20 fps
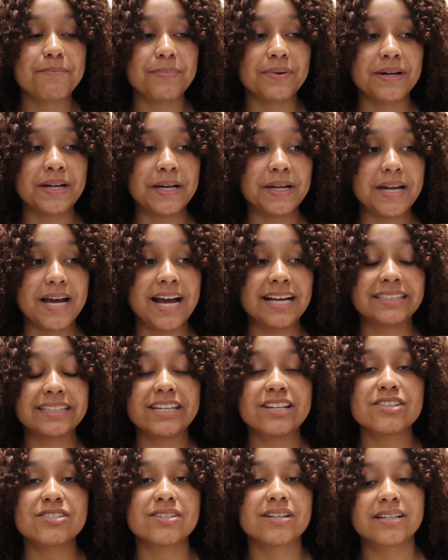but I
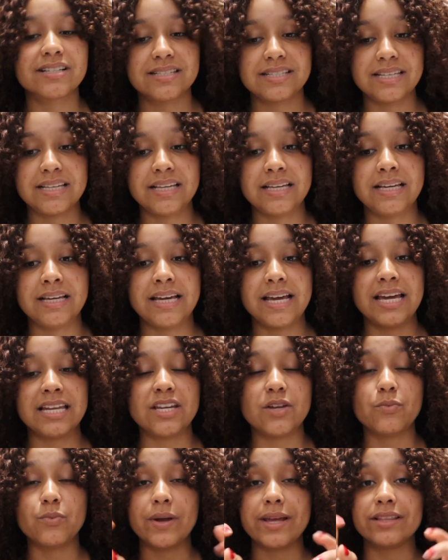didn't start seeing
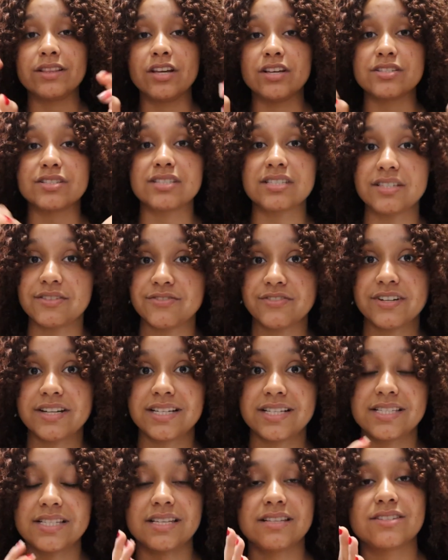any weight loss
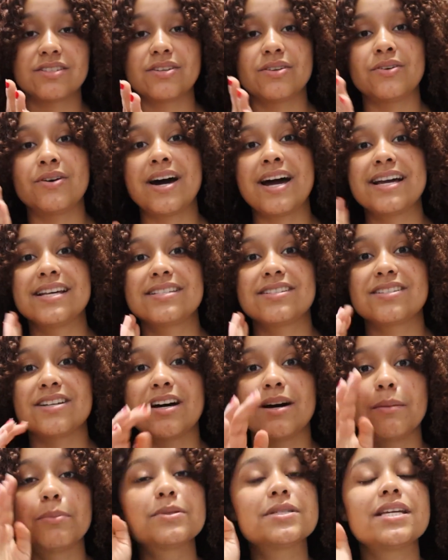difference until I
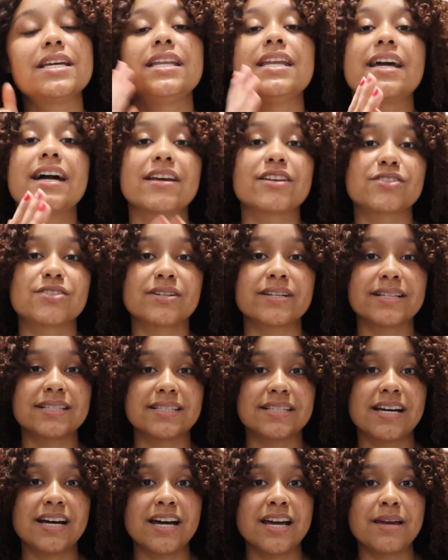stopped eating at a certain
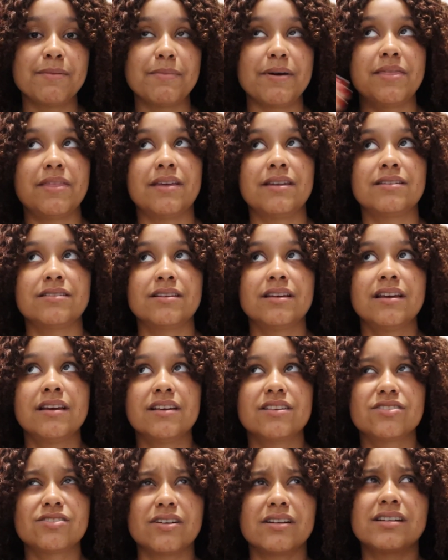time and then
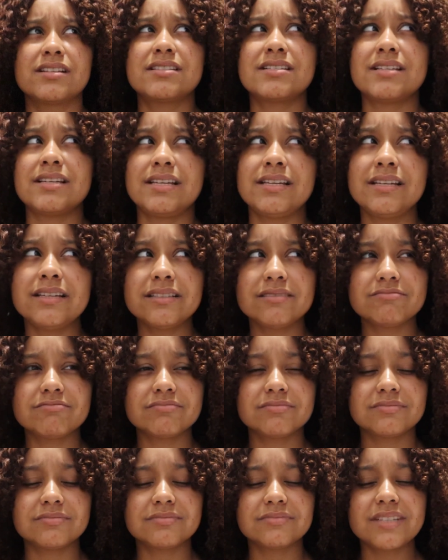started to eat
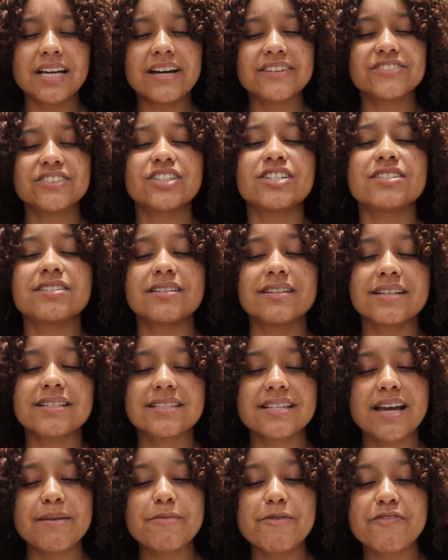after a certain
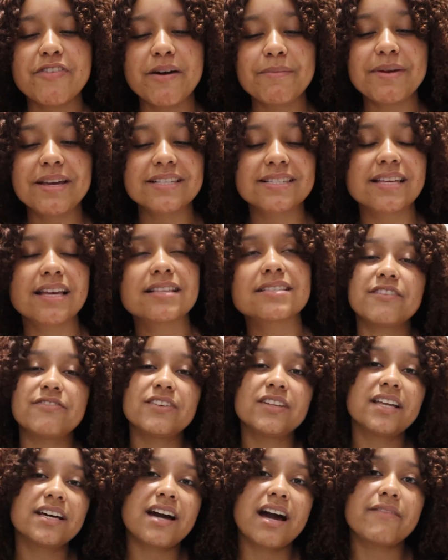time, if that makes sense. I
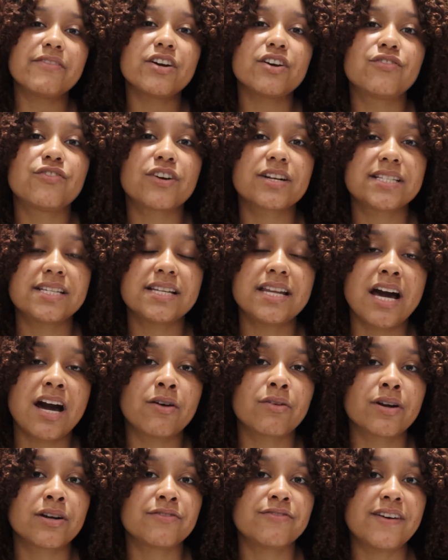feel like having a
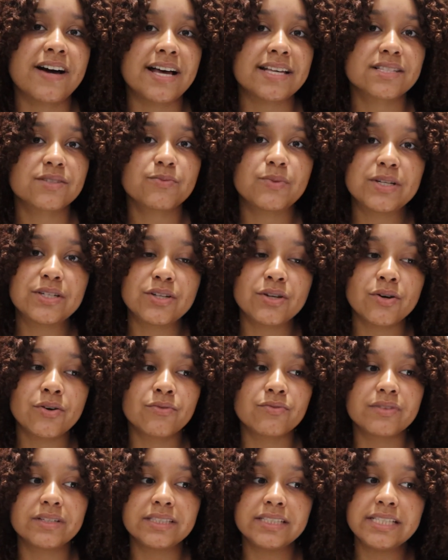14-hour fast window
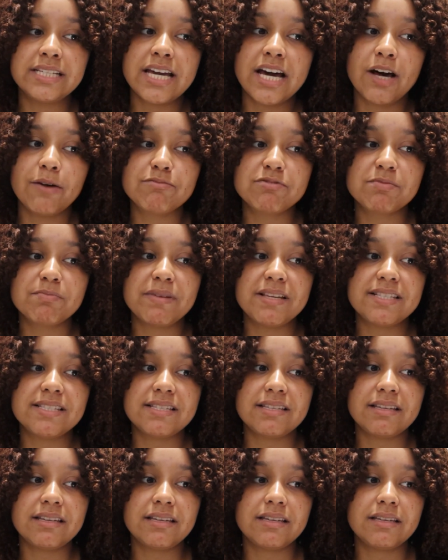really helps me
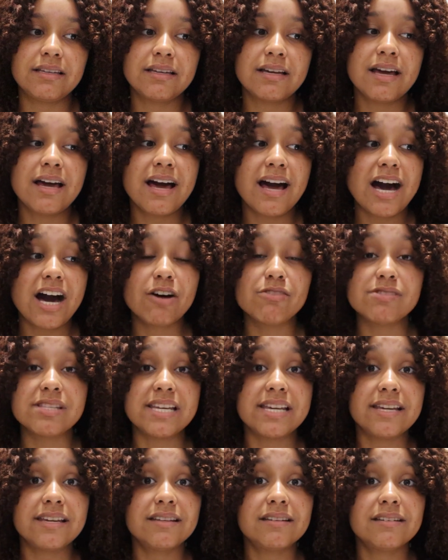see how
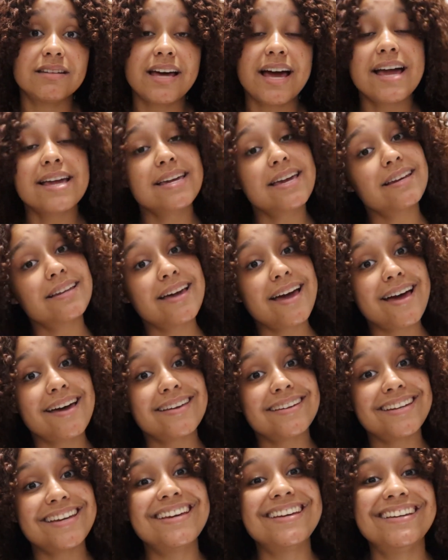lean I can
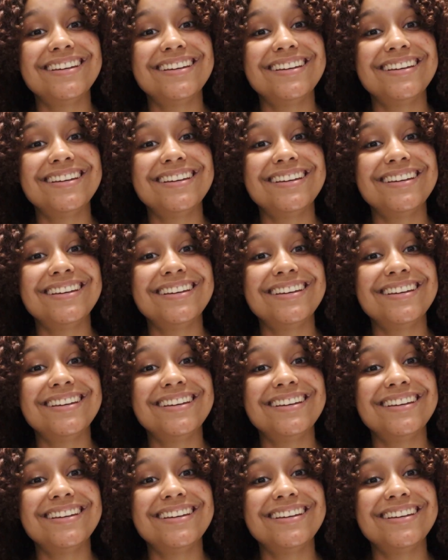get.